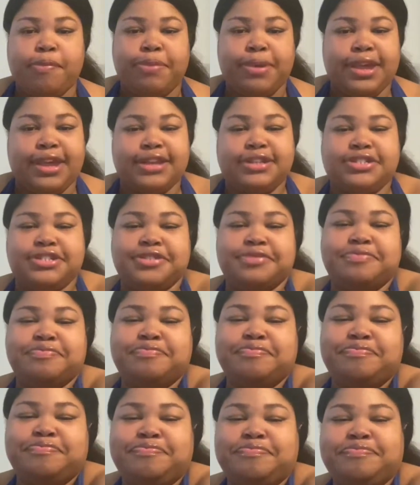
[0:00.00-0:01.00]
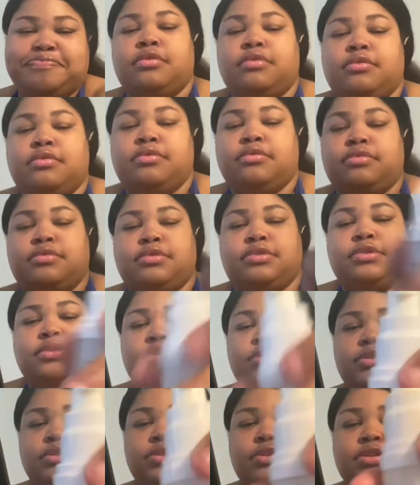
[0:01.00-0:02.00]
bitch.
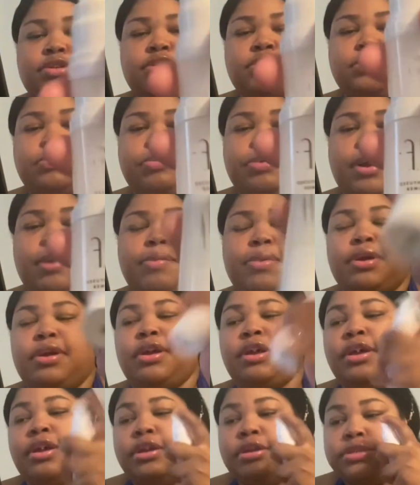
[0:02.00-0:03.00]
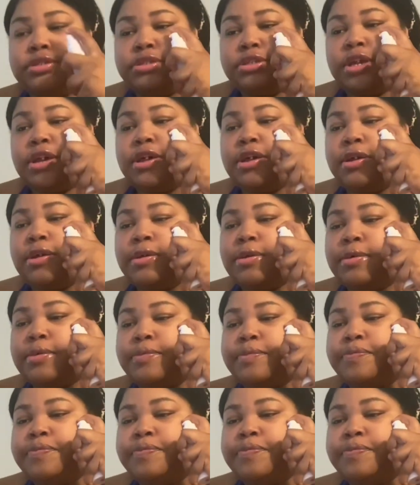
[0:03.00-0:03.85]
So this is the primer. So